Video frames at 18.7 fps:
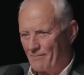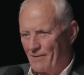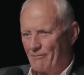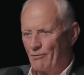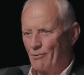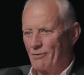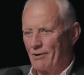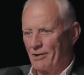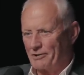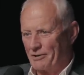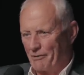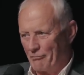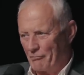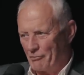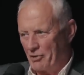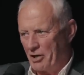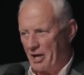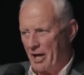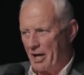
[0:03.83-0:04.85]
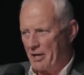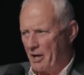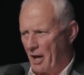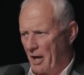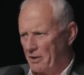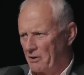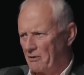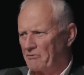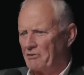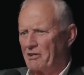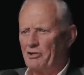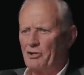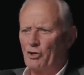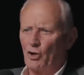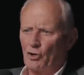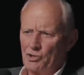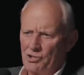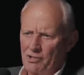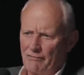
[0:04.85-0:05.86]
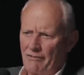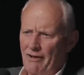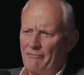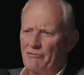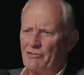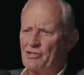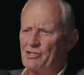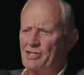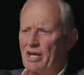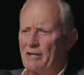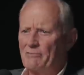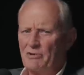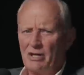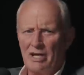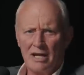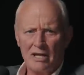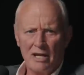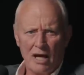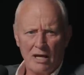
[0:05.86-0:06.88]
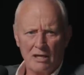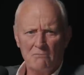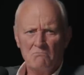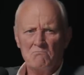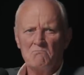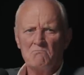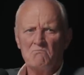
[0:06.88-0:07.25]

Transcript: They've all got a different DNA. I think the odds of having the same DNA